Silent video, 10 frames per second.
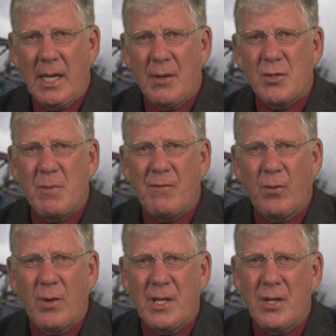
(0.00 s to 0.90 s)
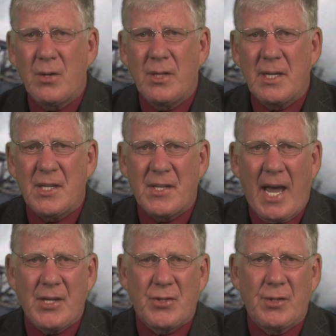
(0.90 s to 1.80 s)
it was before the nuclear
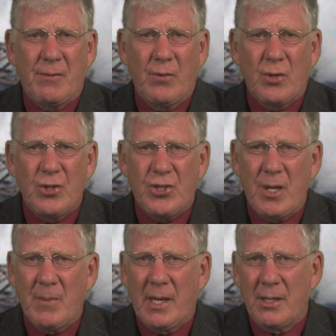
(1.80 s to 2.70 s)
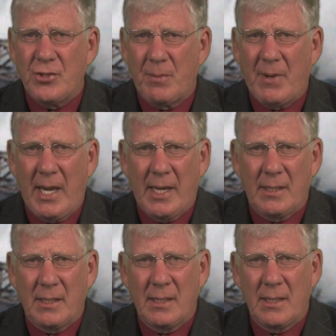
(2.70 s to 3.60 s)
disaster in Fukushima, Japan.